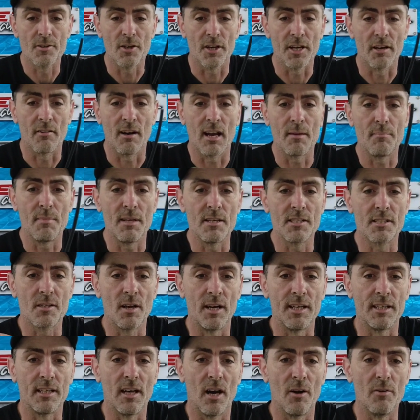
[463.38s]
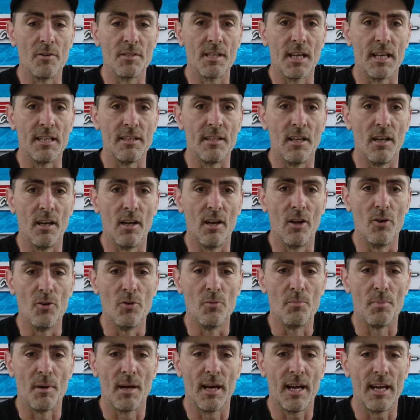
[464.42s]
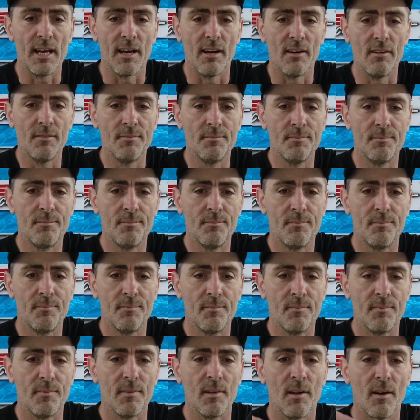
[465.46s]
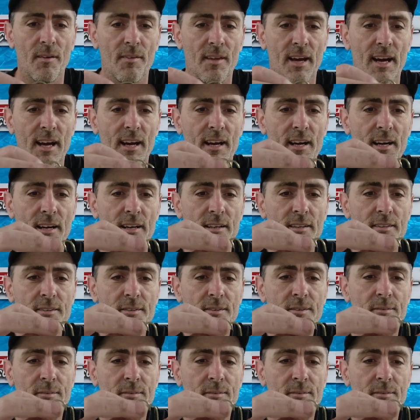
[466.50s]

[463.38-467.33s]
So your aiming sight goes in the loop here, like that.